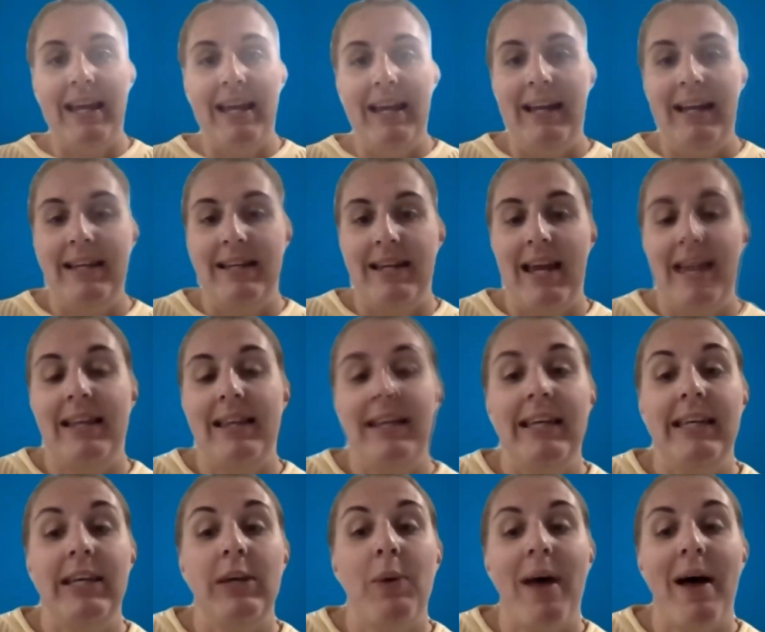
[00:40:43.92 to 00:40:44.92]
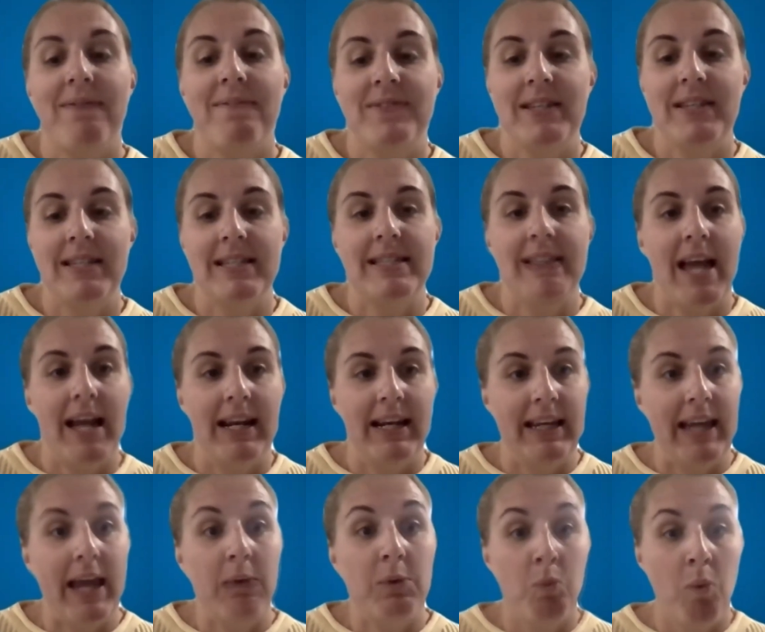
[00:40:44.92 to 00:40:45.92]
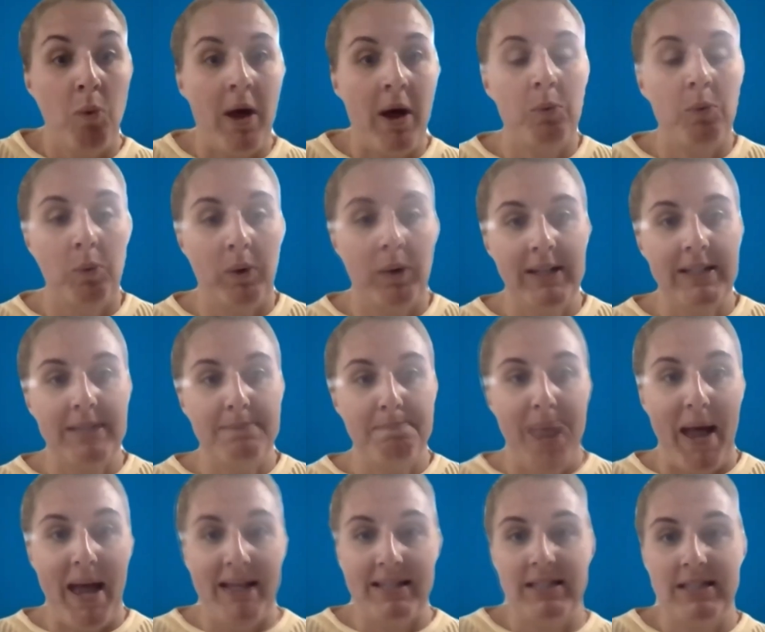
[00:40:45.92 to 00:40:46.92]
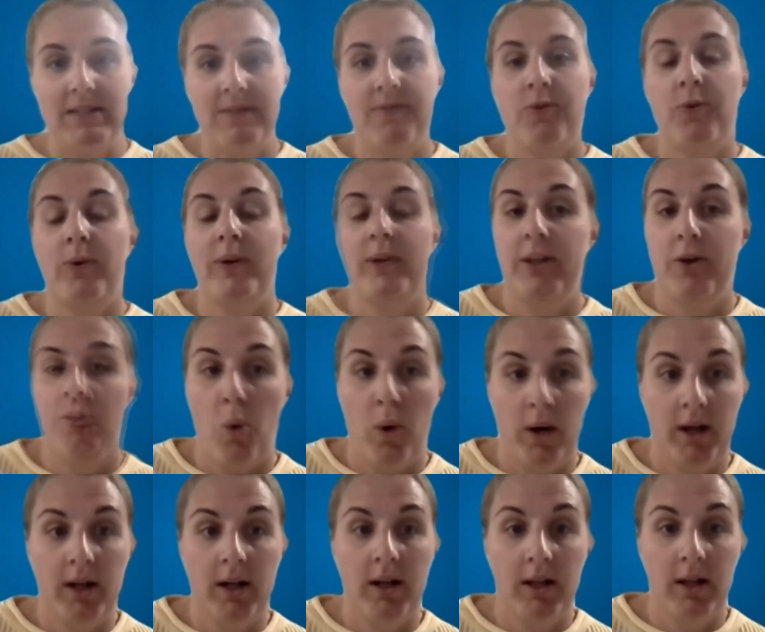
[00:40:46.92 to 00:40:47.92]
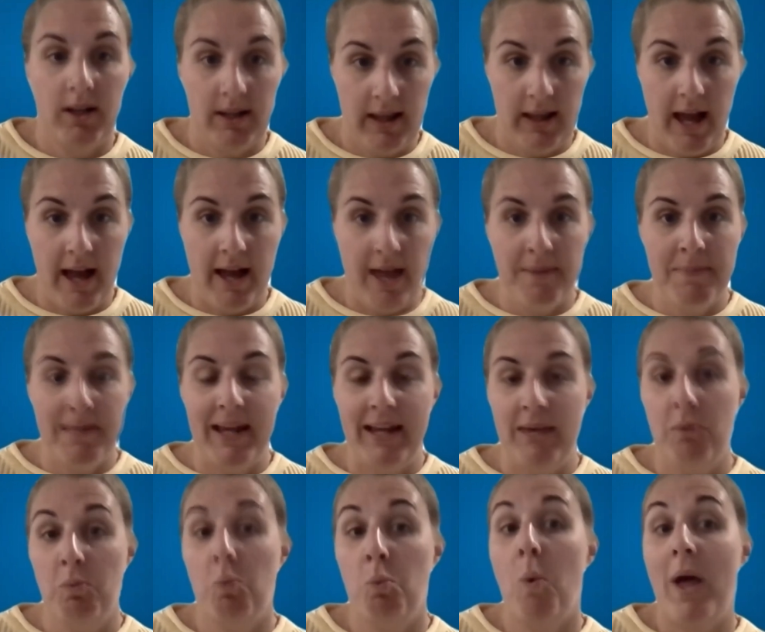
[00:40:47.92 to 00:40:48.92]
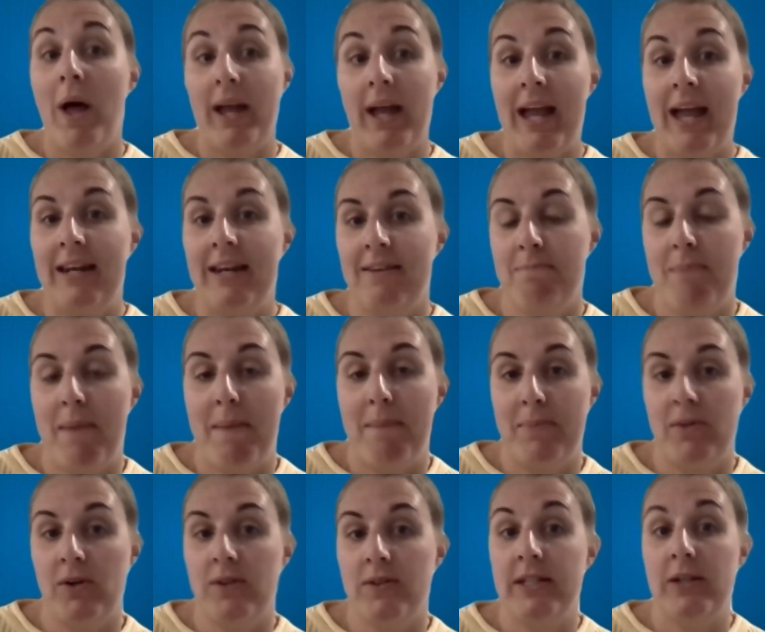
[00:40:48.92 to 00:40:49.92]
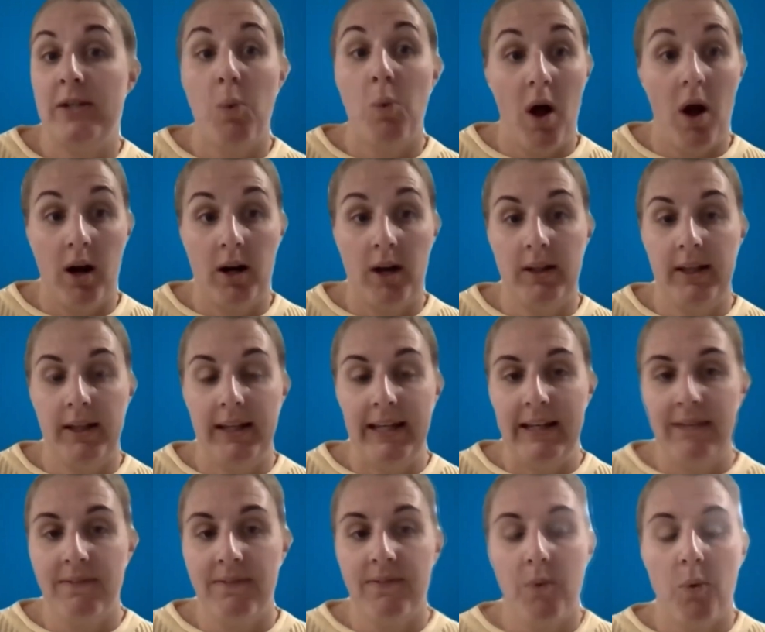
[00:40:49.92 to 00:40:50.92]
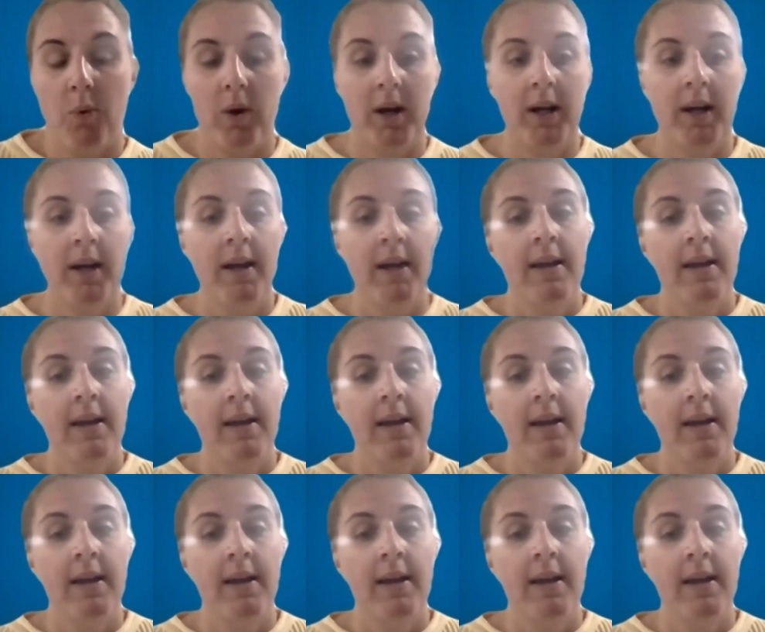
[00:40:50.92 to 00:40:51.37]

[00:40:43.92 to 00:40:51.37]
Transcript: and I think you have to decide again what works best for your club and what kind of members you are looking for.